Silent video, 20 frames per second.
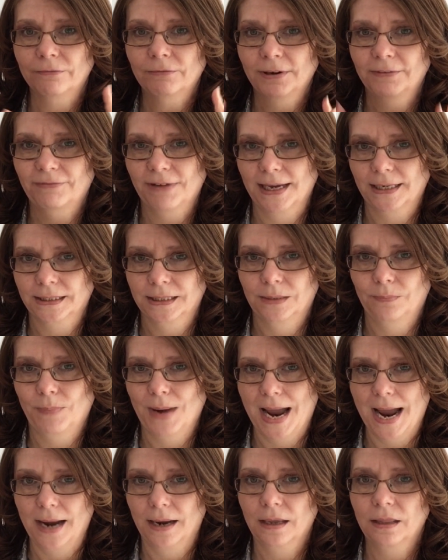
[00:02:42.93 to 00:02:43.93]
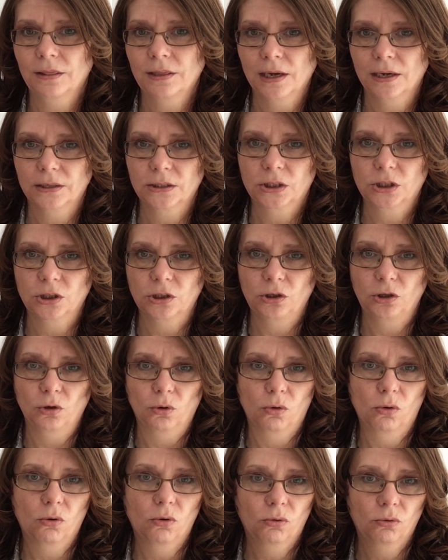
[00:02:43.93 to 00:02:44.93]
reflected back that
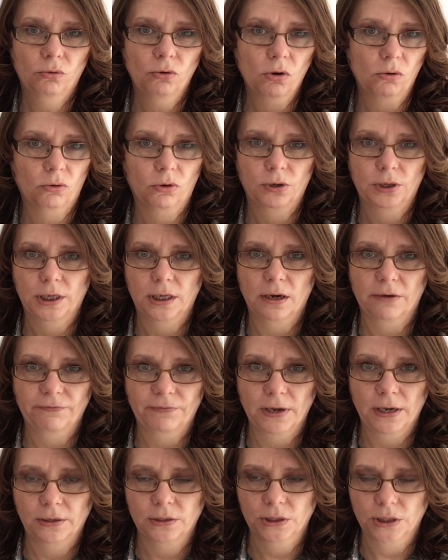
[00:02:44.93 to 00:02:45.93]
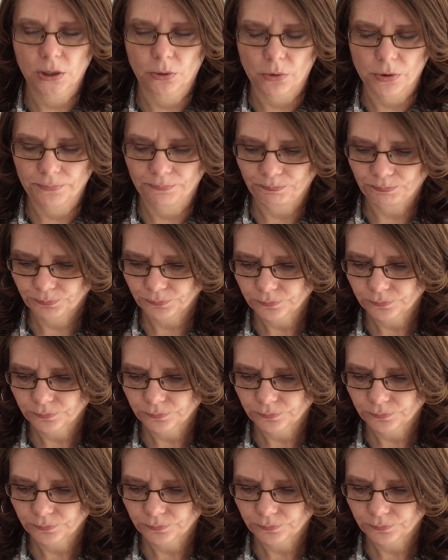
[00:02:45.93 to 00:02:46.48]
you're not good enough and so on.